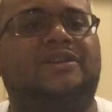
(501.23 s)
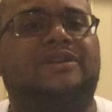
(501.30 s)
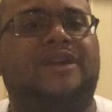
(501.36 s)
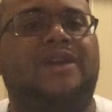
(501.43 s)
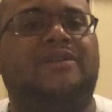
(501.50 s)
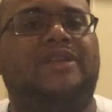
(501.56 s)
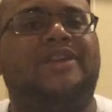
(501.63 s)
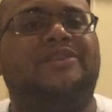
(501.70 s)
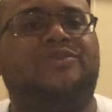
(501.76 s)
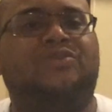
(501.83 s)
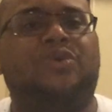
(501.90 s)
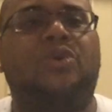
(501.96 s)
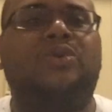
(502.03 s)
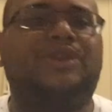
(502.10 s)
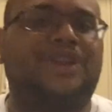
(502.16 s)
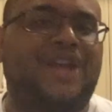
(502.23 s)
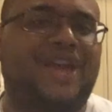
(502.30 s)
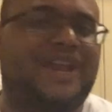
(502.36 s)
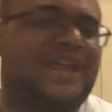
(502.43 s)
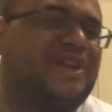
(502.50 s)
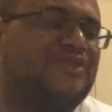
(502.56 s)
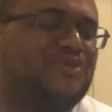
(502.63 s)
at least Roland had
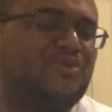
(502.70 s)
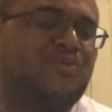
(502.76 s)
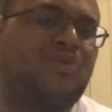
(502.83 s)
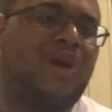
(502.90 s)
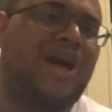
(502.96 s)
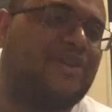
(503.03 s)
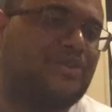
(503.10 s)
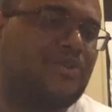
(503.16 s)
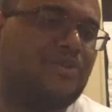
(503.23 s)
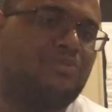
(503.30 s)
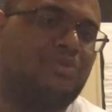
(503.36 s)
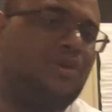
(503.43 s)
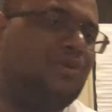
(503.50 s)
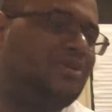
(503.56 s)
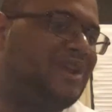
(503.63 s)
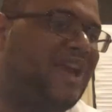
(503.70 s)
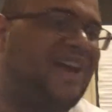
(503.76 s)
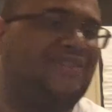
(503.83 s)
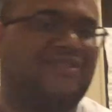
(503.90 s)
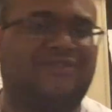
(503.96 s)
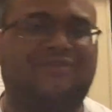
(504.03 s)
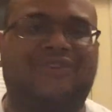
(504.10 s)
Andrew Wyatt, who broke
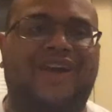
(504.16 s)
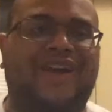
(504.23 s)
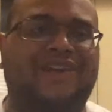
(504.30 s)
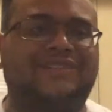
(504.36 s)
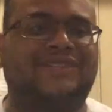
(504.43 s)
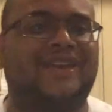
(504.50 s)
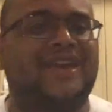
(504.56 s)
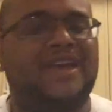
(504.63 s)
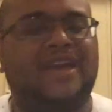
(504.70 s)
down the facts.